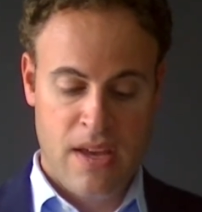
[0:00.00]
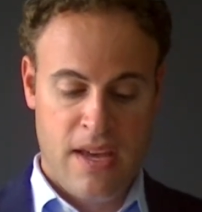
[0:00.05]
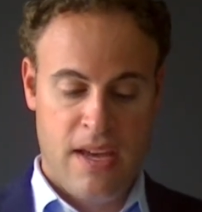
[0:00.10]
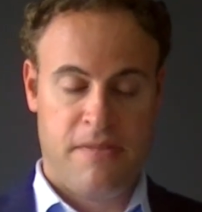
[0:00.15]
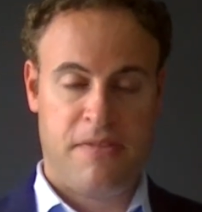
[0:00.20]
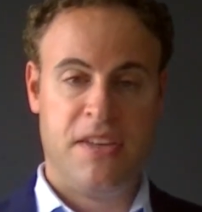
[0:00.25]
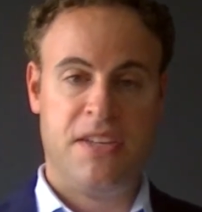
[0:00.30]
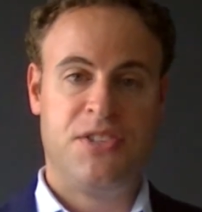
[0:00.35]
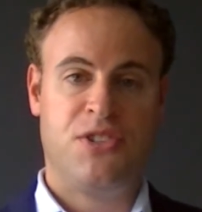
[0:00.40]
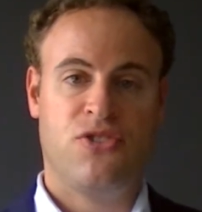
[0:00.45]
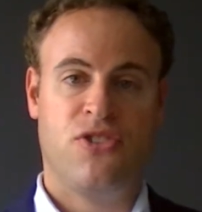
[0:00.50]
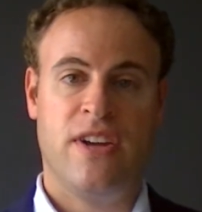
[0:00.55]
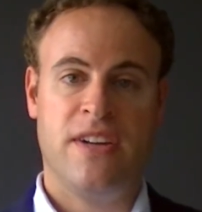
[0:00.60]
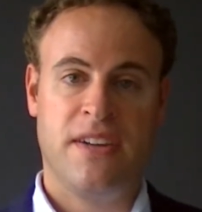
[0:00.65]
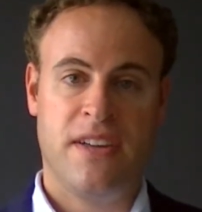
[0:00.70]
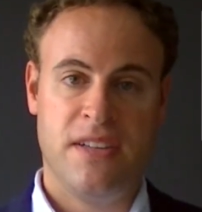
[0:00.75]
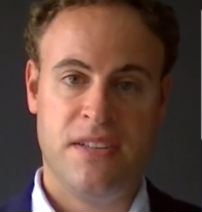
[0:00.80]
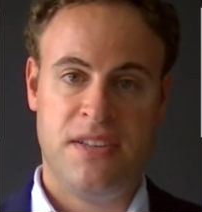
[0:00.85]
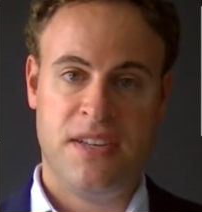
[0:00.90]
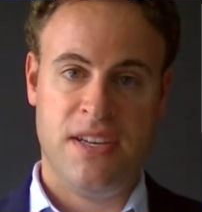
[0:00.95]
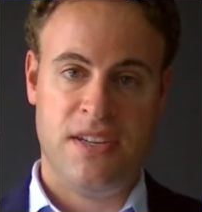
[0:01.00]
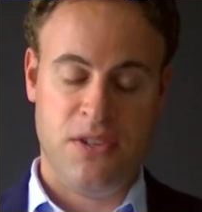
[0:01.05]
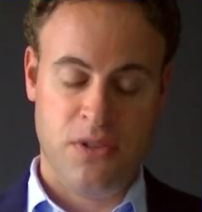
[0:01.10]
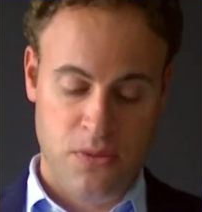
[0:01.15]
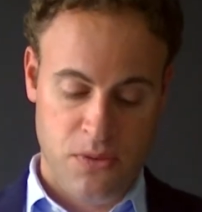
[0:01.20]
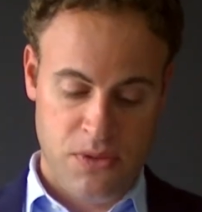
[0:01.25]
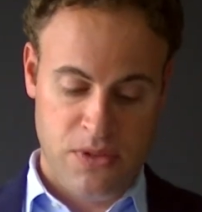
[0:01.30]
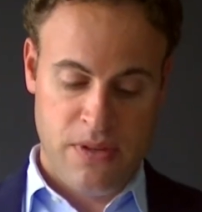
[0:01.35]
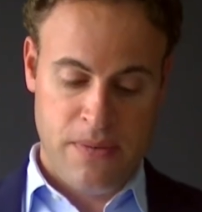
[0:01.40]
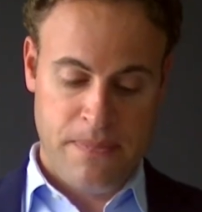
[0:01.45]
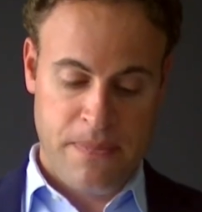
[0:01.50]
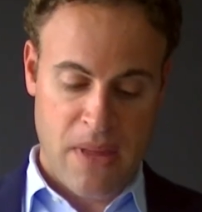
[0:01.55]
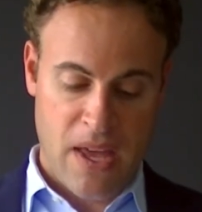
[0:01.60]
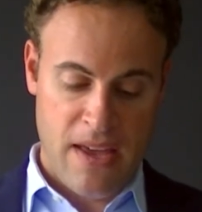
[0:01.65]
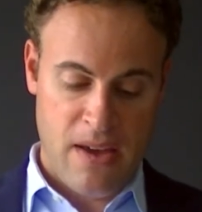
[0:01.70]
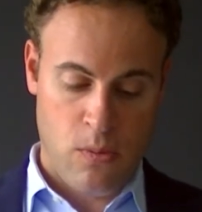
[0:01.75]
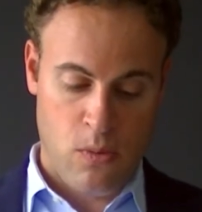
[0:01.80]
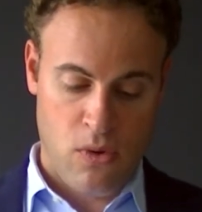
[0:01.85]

If this trend continues, it